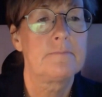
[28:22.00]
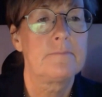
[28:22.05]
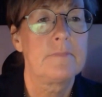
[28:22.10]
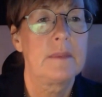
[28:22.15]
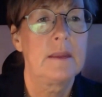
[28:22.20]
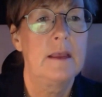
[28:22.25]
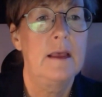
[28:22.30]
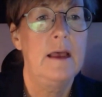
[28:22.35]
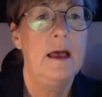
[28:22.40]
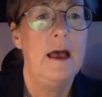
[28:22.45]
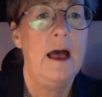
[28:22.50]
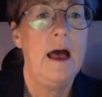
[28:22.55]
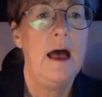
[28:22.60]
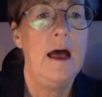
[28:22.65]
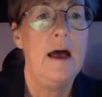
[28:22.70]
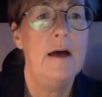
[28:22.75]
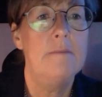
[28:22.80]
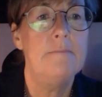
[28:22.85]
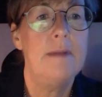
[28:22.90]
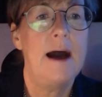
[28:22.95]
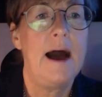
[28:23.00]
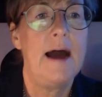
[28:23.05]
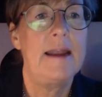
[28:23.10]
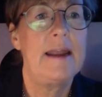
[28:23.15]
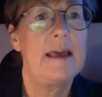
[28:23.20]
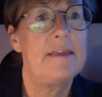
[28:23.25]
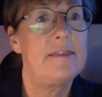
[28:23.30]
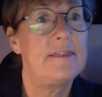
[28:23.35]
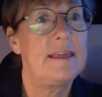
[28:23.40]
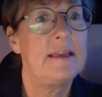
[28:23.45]
Mm-hmm. And
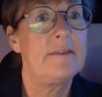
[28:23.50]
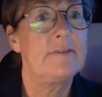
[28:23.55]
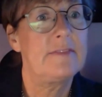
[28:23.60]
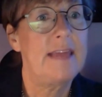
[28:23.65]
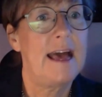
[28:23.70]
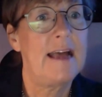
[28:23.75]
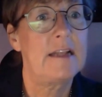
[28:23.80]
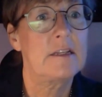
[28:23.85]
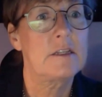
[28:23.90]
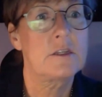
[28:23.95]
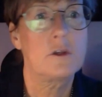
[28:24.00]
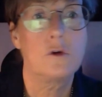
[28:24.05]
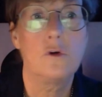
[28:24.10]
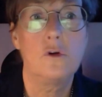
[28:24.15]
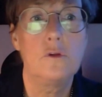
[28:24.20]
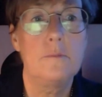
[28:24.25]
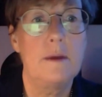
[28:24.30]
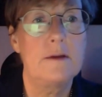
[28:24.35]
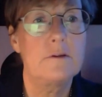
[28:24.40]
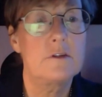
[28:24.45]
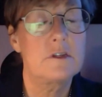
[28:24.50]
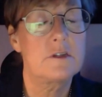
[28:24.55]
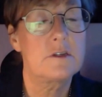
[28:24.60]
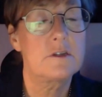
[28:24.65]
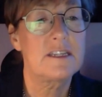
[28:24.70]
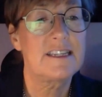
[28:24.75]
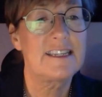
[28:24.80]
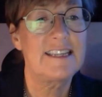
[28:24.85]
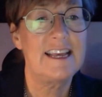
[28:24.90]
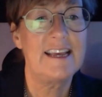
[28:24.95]
I think that's almost
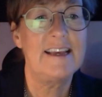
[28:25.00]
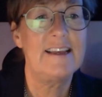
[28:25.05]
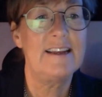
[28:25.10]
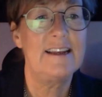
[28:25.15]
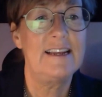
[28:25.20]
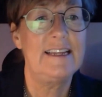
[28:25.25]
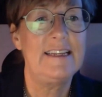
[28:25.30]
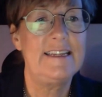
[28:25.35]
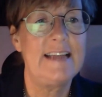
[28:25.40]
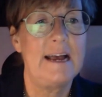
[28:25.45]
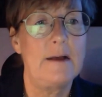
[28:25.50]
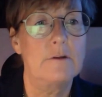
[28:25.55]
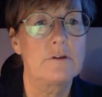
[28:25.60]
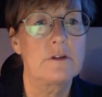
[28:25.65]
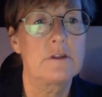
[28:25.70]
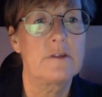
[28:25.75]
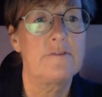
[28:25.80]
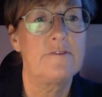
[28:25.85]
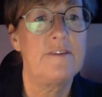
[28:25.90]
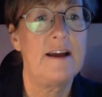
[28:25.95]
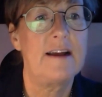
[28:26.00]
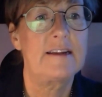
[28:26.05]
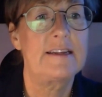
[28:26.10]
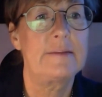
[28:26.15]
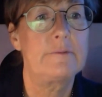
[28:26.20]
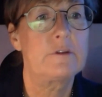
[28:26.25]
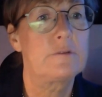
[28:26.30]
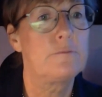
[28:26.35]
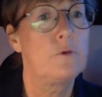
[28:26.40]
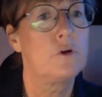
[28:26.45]
certainly down to the fact
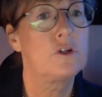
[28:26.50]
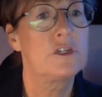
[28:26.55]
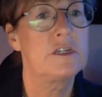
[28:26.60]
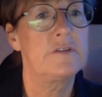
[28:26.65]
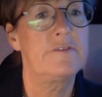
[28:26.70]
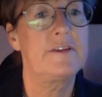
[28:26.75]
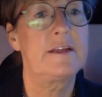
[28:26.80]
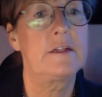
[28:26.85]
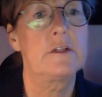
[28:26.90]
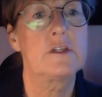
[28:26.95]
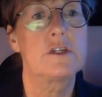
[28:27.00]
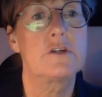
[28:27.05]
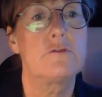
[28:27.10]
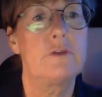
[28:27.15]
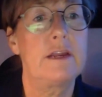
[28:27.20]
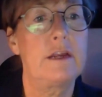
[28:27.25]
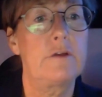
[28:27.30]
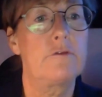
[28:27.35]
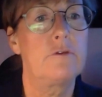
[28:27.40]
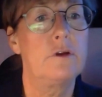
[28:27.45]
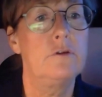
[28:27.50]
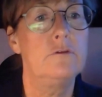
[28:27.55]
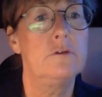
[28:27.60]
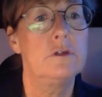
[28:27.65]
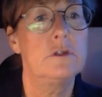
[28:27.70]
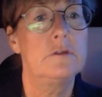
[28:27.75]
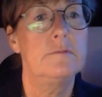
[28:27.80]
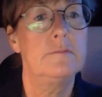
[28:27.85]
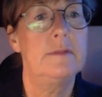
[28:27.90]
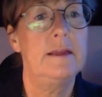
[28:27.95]
it was more difficult to
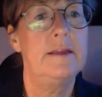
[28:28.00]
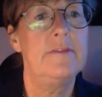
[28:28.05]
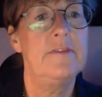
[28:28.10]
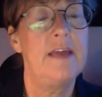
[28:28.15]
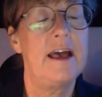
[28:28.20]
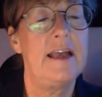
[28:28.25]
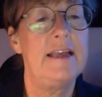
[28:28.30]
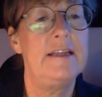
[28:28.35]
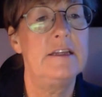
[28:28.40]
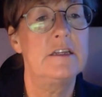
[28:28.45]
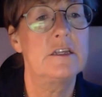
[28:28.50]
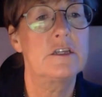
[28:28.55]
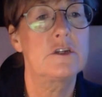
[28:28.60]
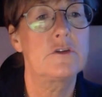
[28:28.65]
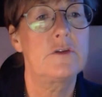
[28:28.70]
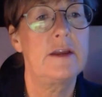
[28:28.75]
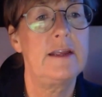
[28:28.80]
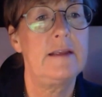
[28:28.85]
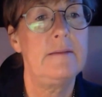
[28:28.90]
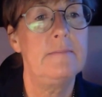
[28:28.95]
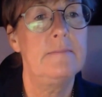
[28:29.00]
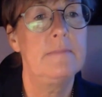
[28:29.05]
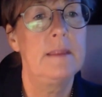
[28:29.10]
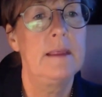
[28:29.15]
recruit in that industry,